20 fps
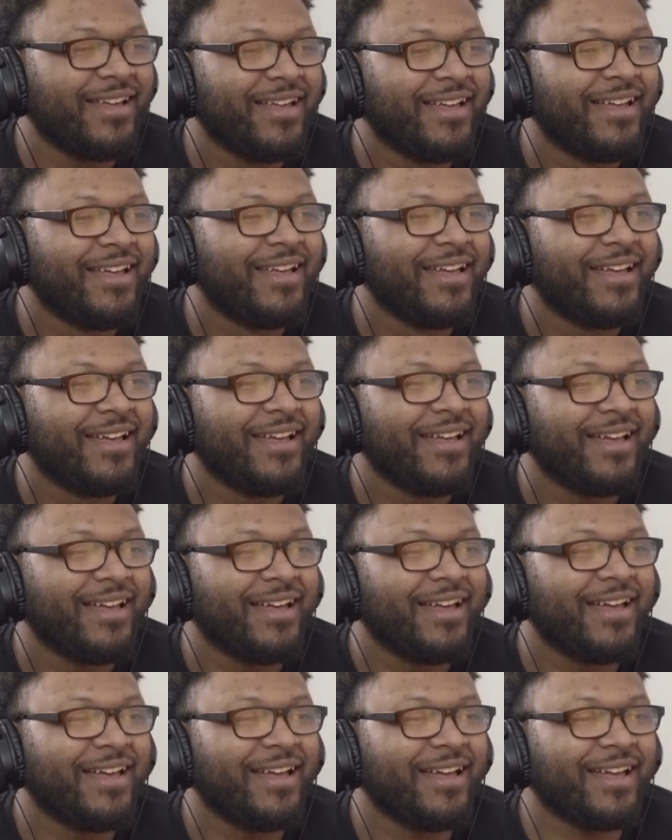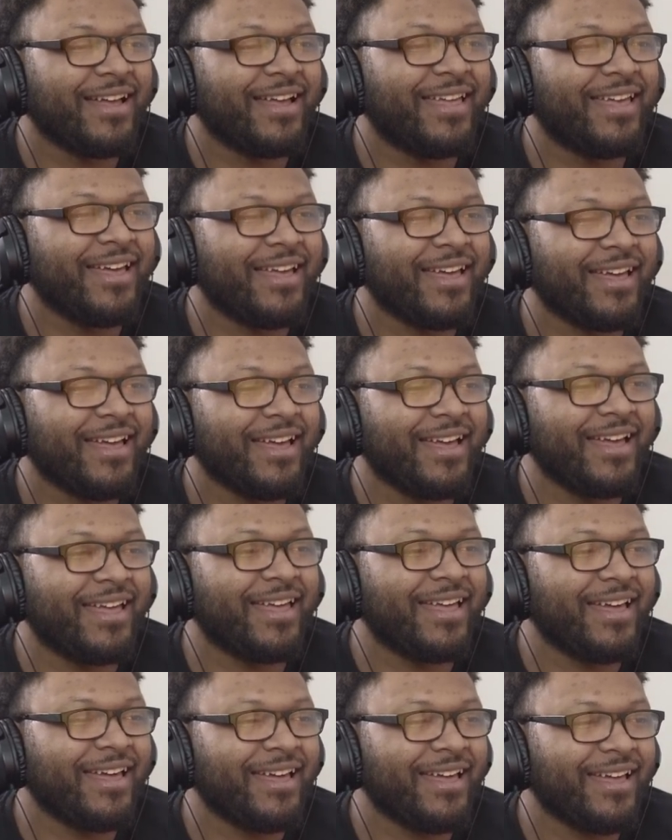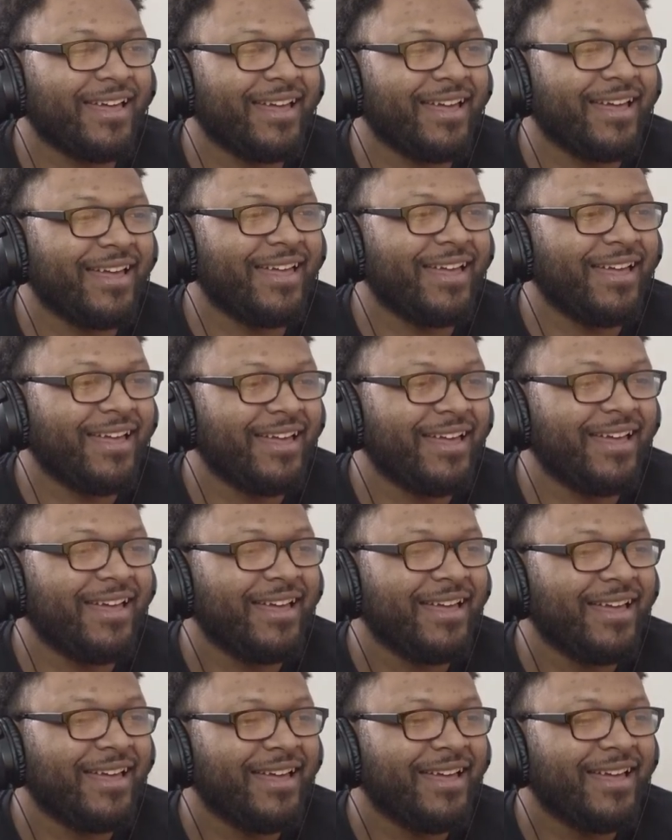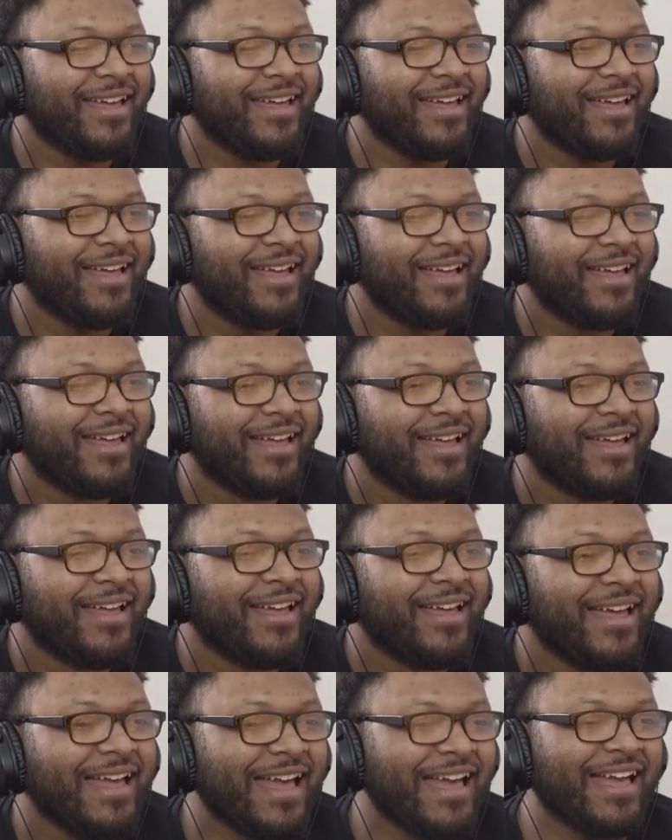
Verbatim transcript: No, you can't. Take my beer. Get my beer back.